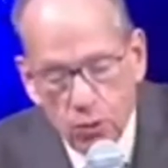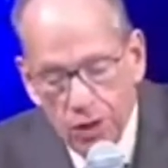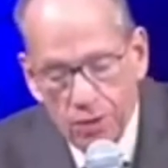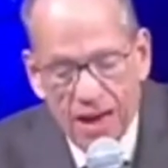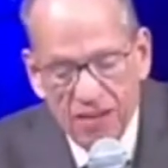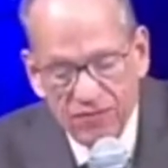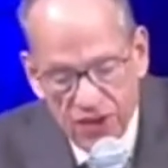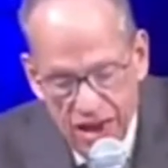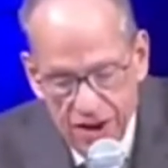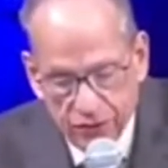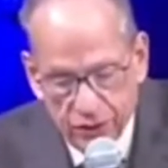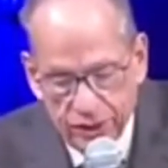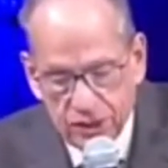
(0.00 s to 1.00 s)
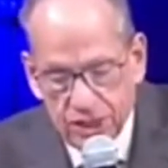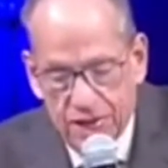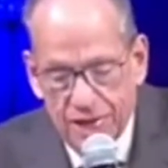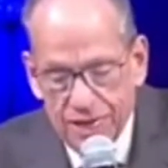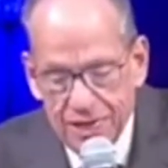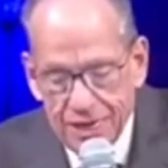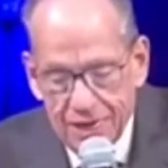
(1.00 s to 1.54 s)
had a war
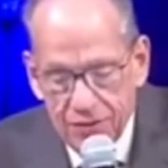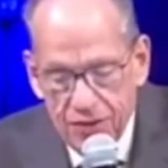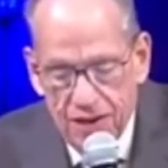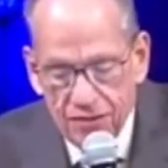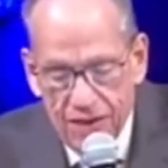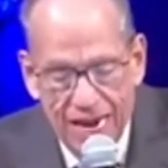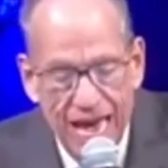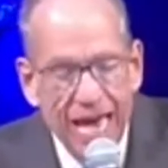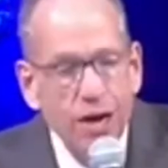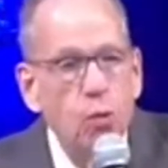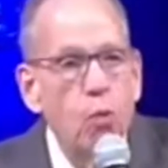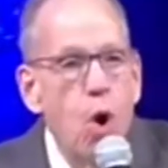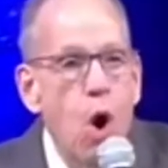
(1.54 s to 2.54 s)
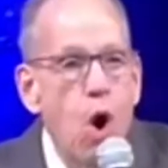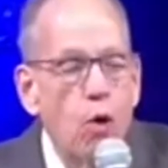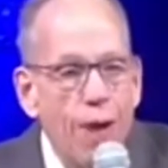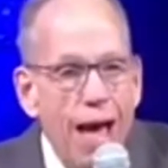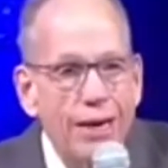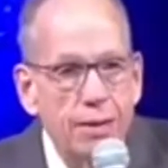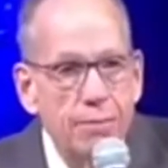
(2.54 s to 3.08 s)
right in the middle of a hill of beans. It
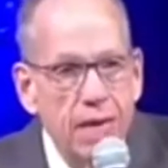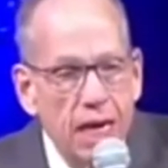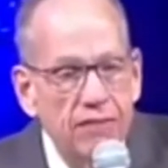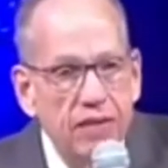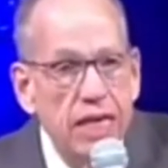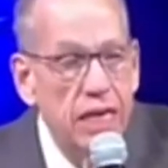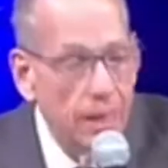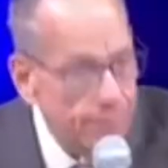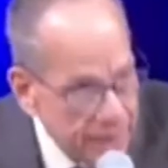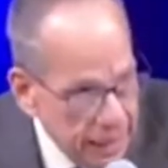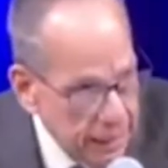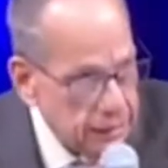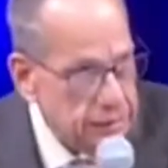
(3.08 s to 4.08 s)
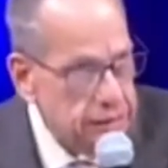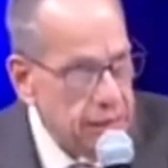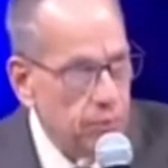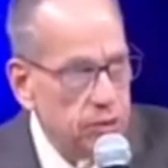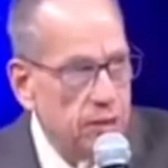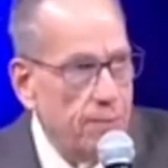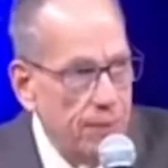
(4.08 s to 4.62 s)
was a pea patch. But he
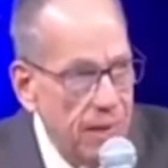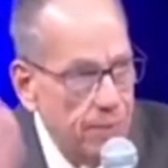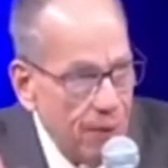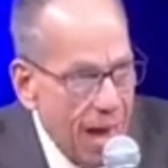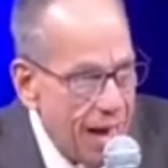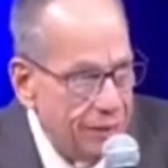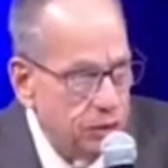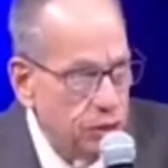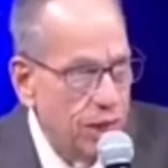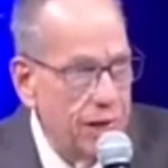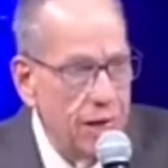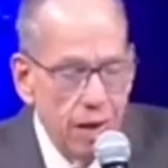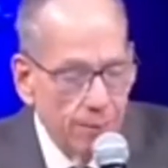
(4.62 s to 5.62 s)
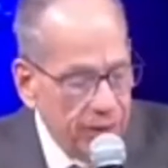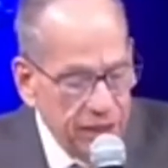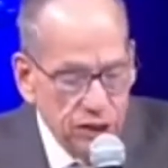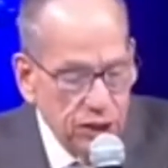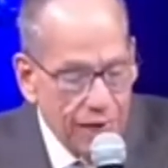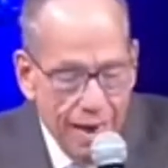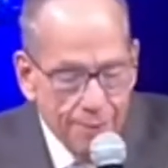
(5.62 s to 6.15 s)
said, I'm not running anymore.
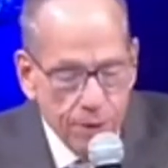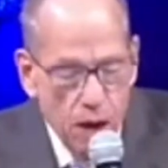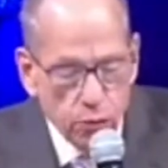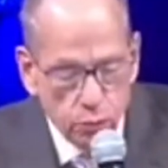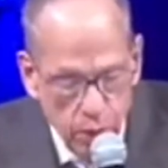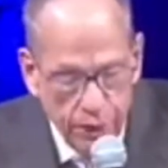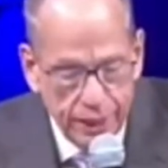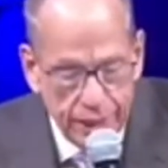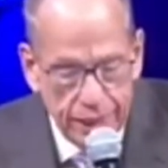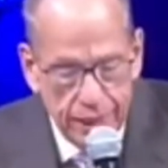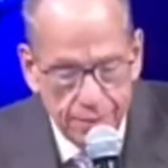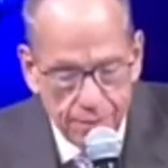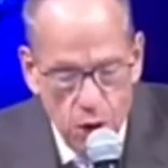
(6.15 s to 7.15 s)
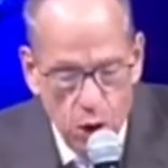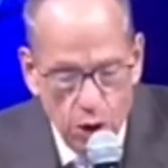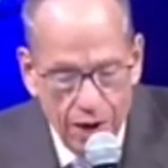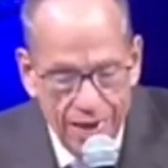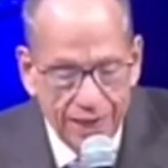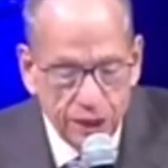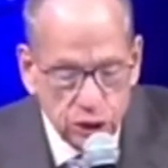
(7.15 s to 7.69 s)
And he stood
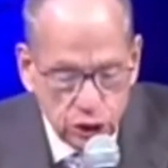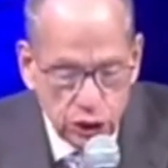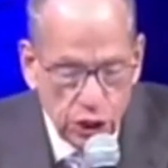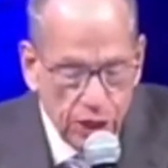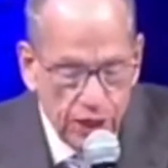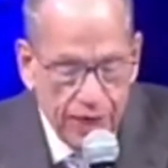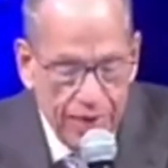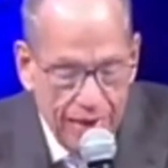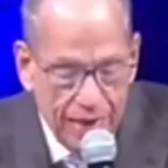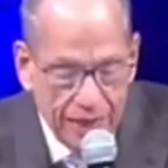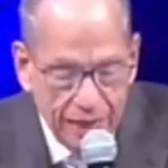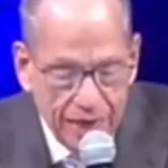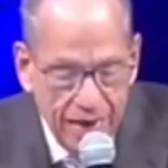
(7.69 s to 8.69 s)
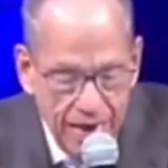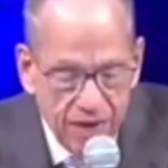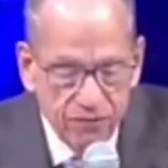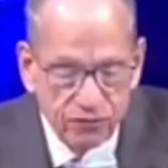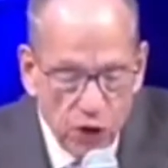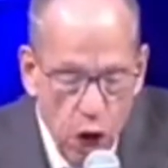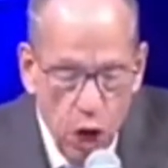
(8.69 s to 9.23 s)
and fought. But as I
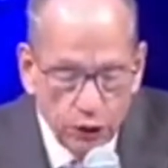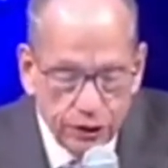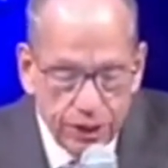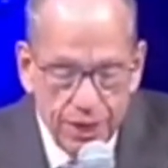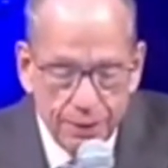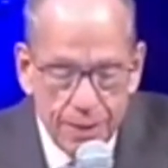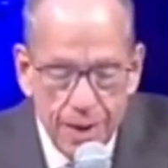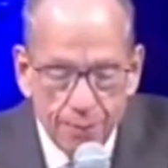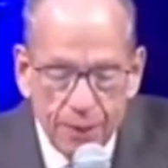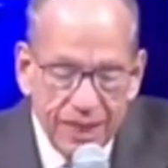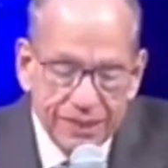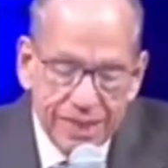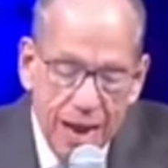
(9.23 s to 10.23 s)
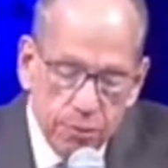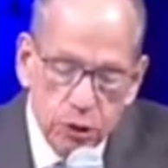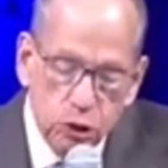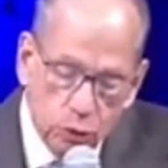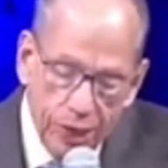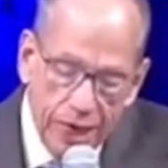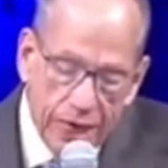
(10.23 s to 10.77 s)
was reading on through there,
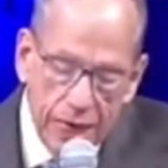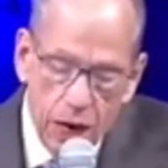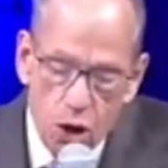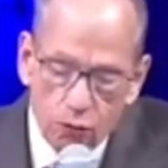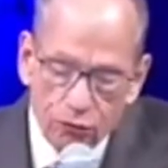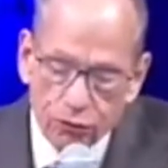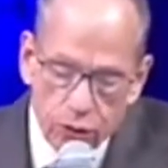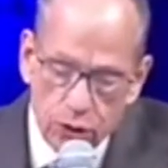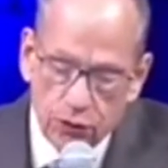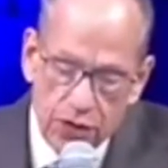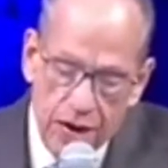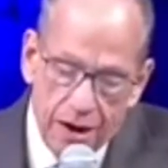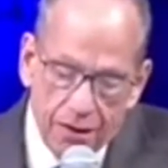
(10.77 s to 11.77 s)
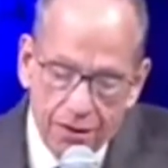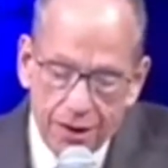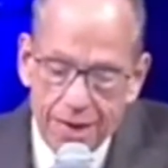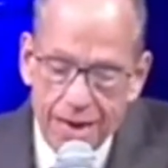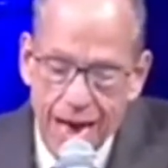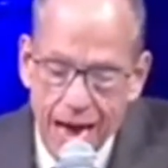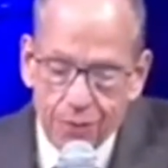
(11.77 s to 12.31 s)
I read about a man named
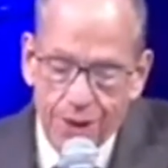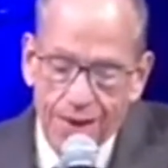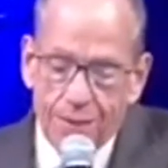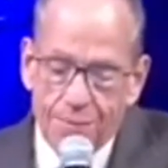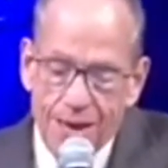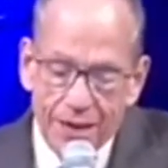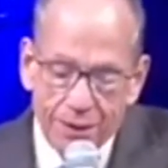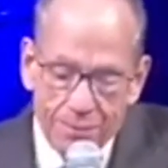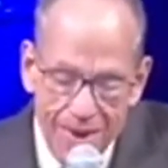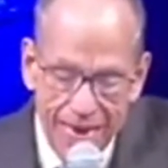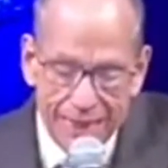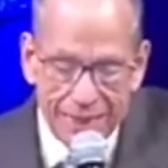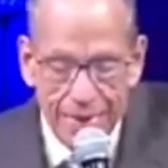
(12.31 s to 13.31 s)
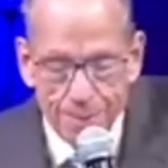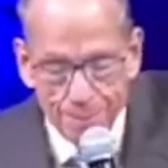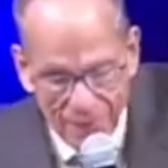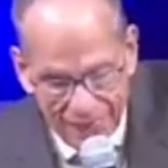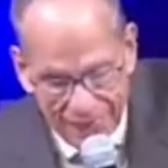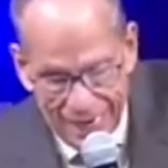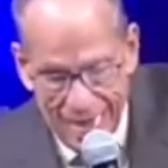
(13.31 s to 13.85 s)
Benaniah, and it caught my
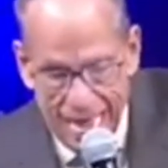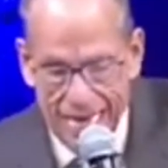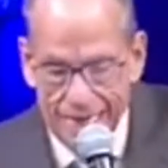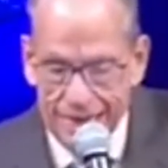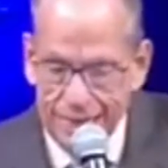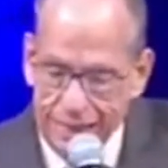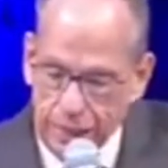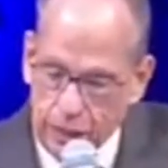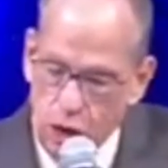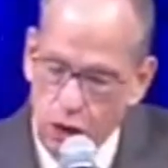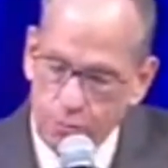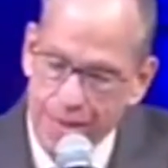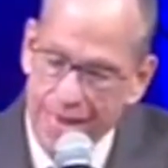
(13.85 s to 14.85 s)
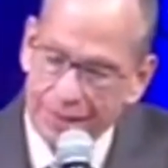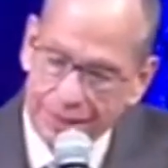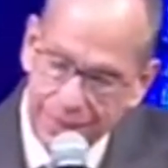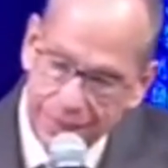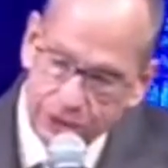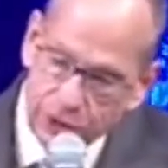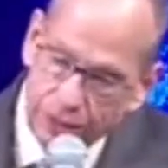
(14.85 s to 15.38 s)
attention because it was said it was